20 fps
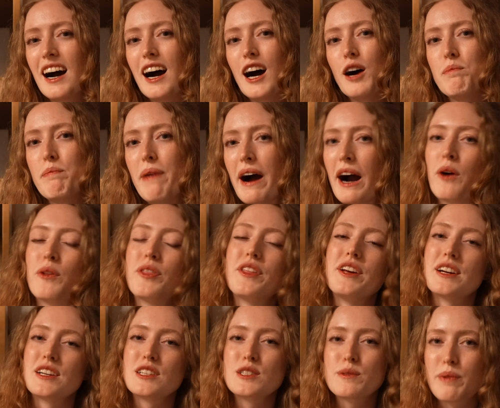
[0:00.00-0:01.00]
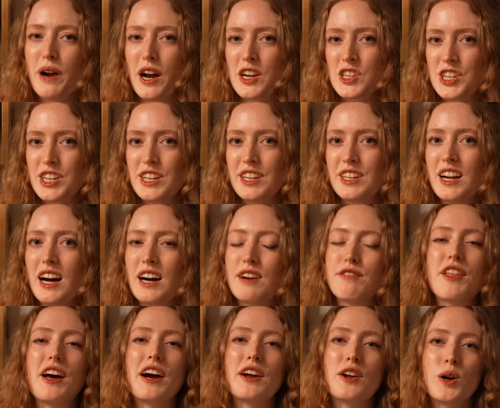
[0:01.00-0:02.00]
about the expression
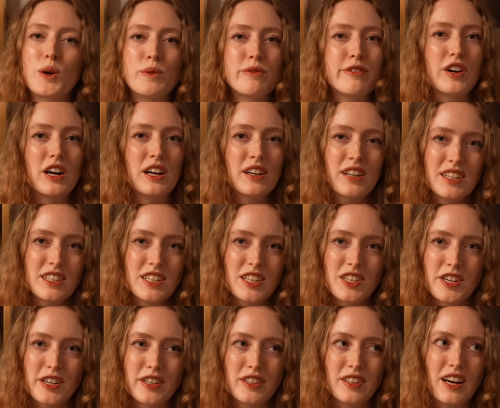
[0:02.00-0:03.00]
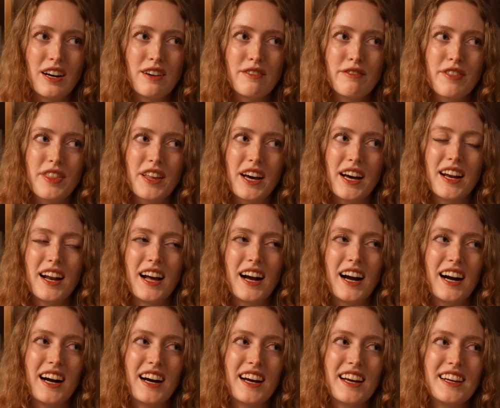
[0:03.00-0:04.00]
of that hope for unconditional love that
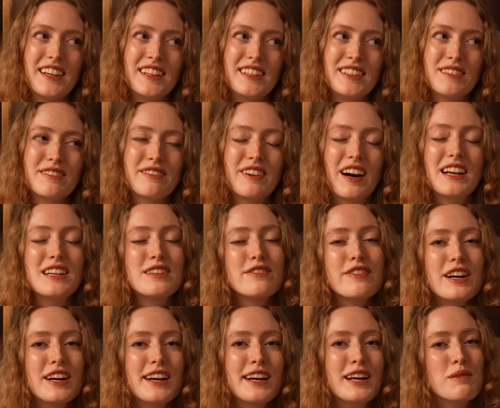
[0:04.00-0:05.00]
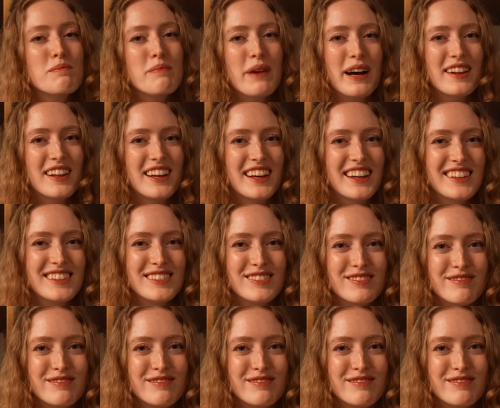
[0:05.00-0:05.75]
I find very compelling.